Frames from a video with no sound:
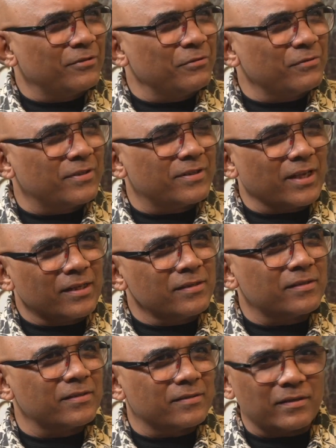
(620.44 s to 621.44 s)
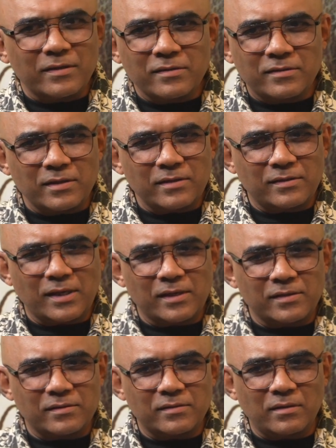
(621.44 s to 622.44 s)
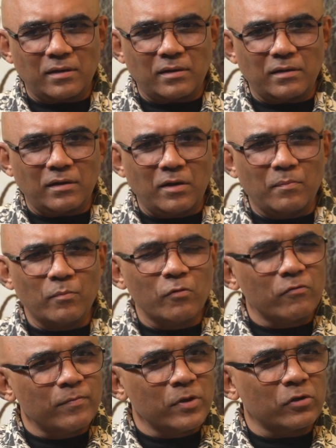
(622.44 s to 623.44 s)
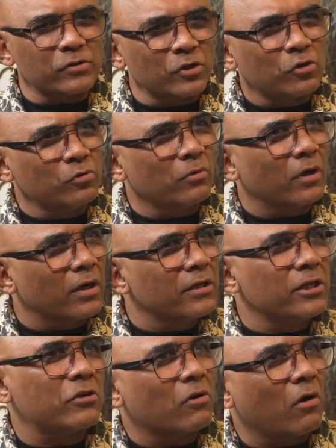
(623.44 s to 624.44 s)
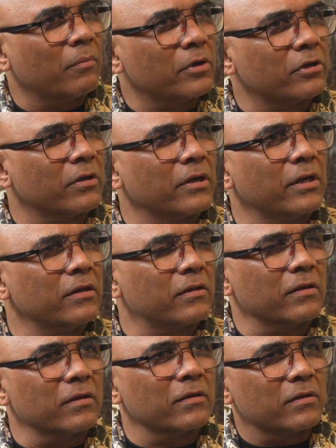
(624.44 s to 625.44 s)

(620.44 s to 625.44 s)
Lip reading: Do you sense, is this as a movement or is it too early to comment on anything?